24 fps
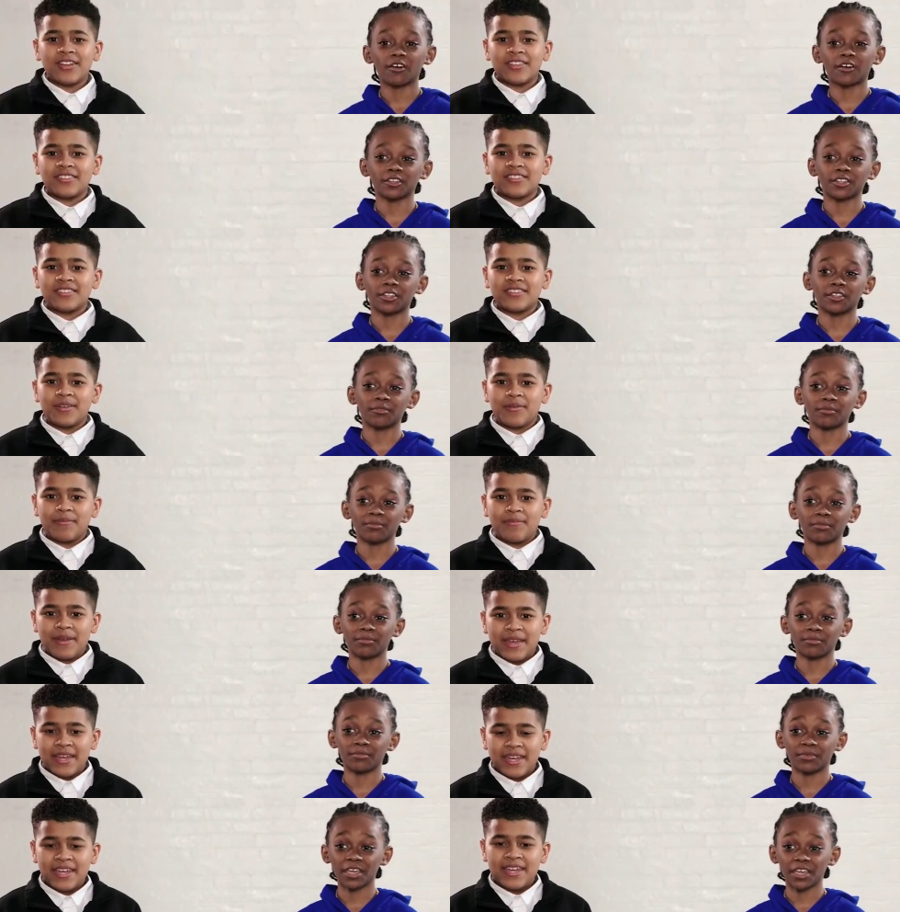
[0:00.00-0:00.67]
Speaker 1: on
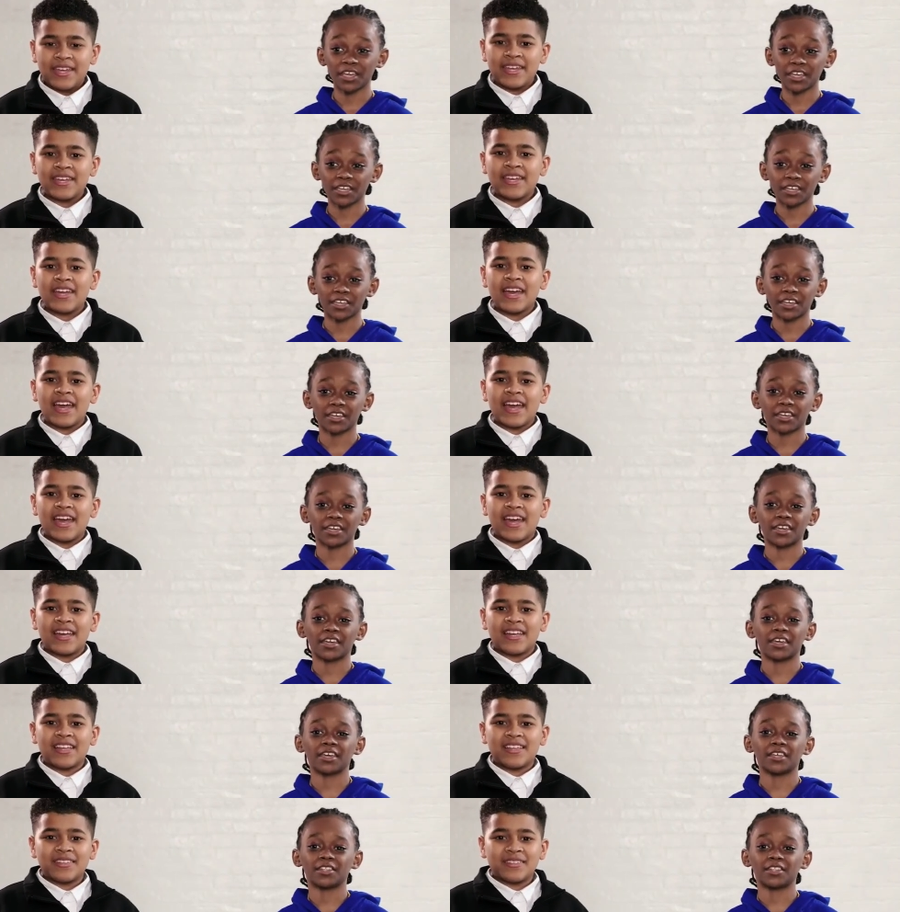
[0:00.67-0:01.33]
debate
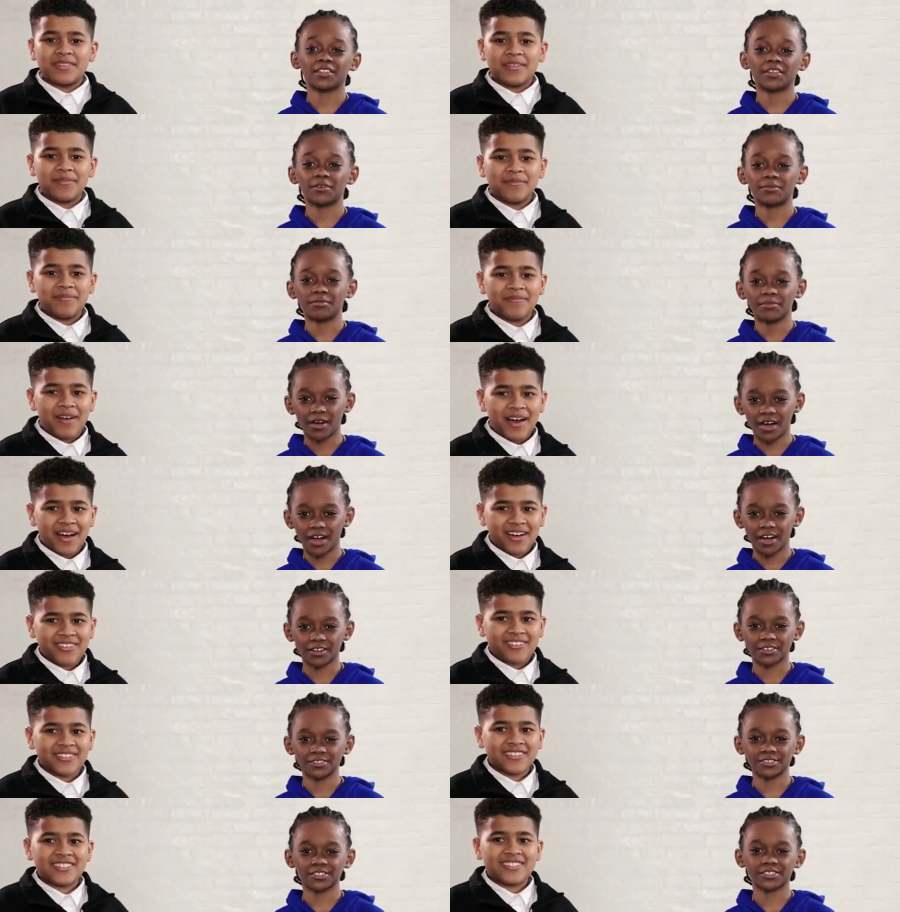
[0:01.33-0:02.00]
and
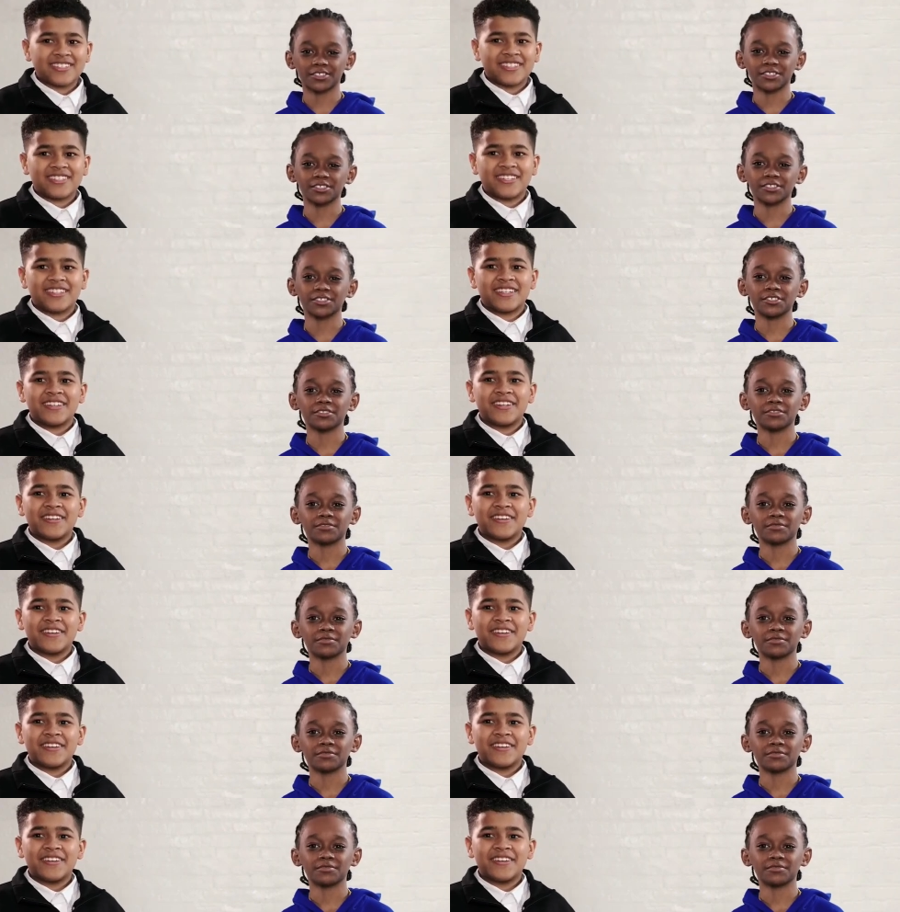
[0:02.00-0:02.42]
democracy.